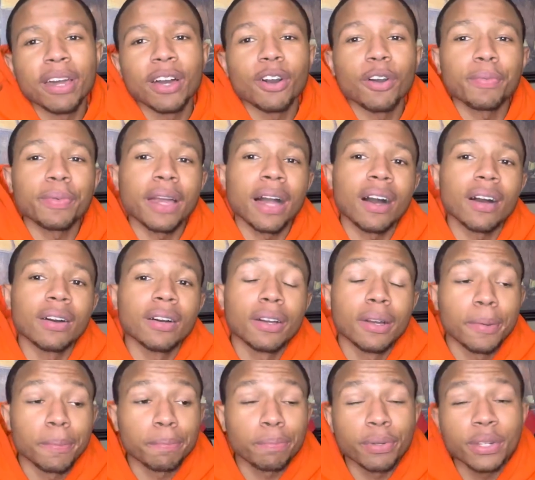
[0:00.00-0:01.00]
Hope y'all
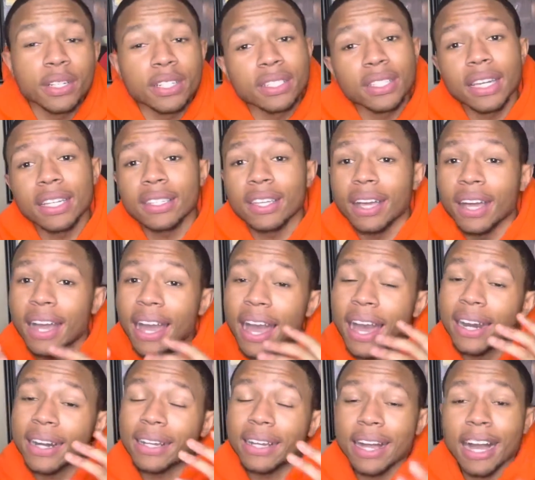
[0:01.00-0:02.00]
appreciate the
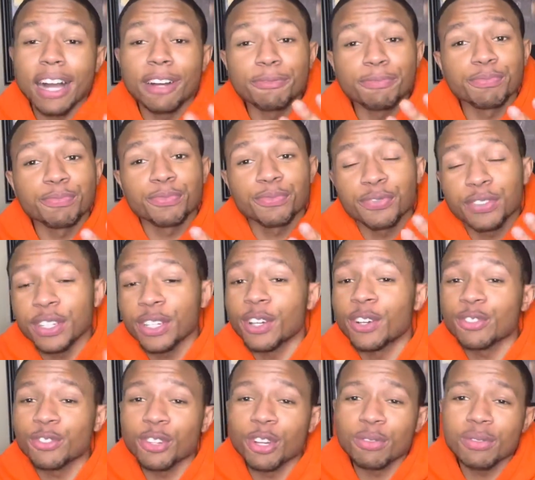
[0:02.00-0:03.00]
how to cop
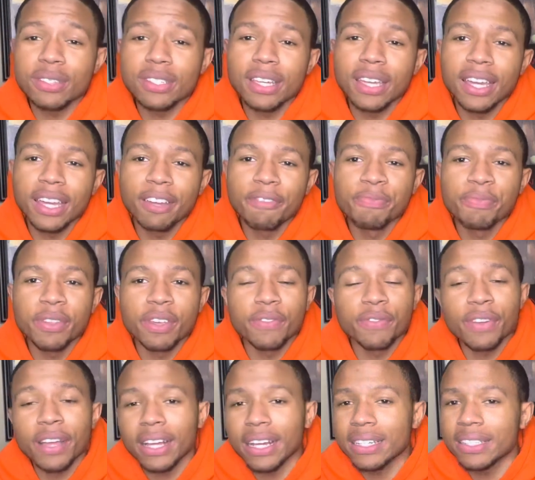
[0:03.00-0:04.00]
videos, know what I'm saying? If
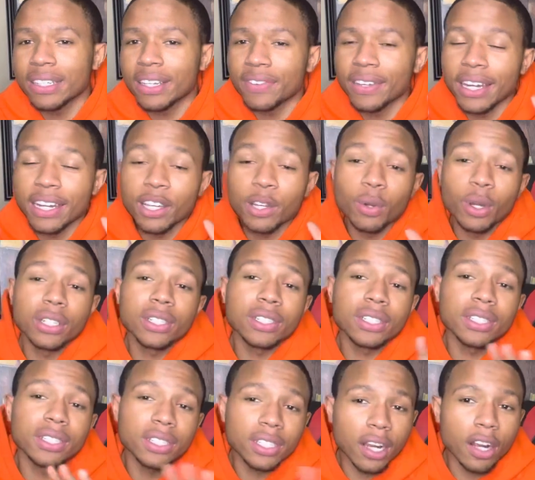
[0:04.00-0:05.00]
y'all, like I said, if you got any questions,
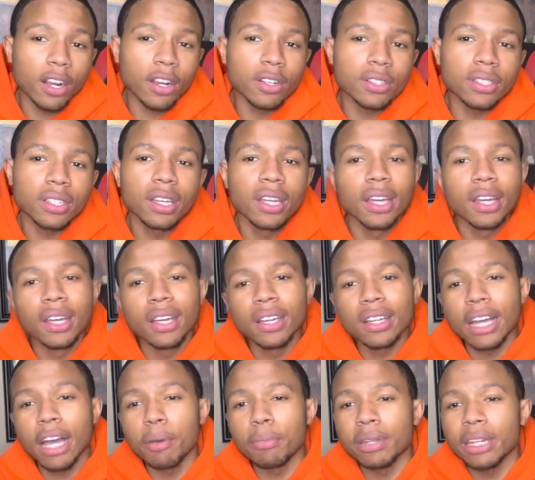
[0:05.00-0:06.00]
concerns,
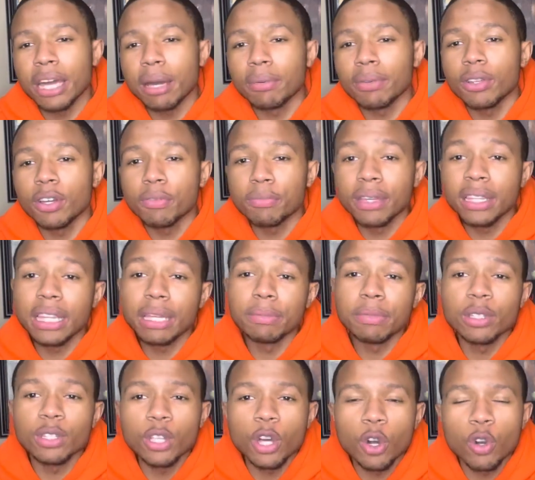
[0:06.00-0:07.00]
comment down below, man, let me
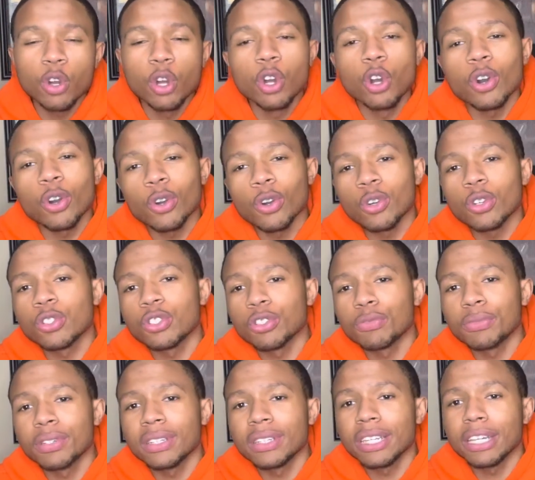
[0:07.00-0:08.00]
know. Or show
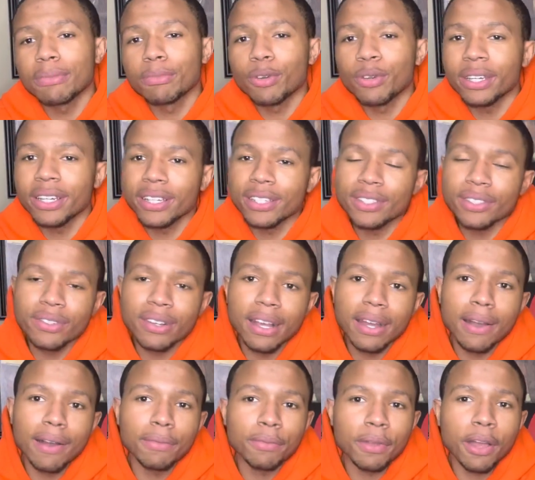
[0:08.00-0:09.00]
me a DM on
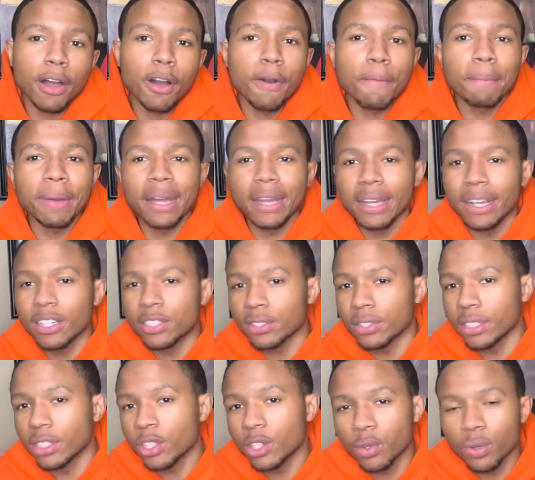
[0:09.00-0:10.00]
Instagram. I don't mind
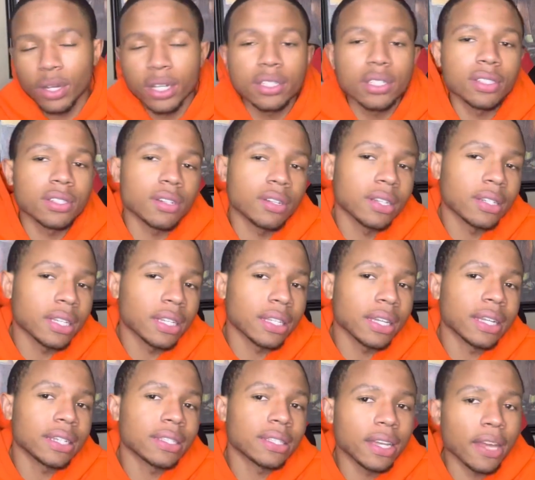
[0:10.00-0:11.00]
answering any questions or anything
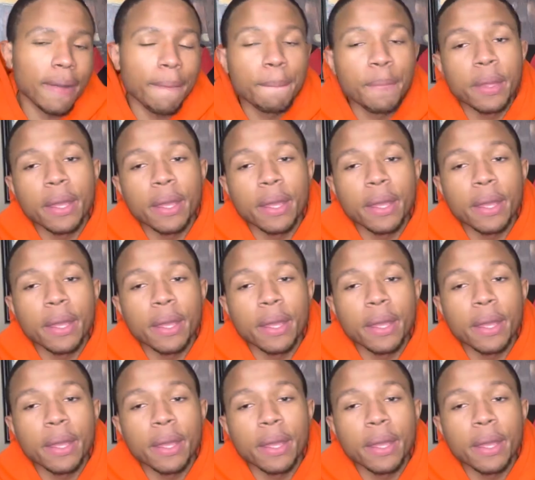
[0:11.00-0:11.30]
like that.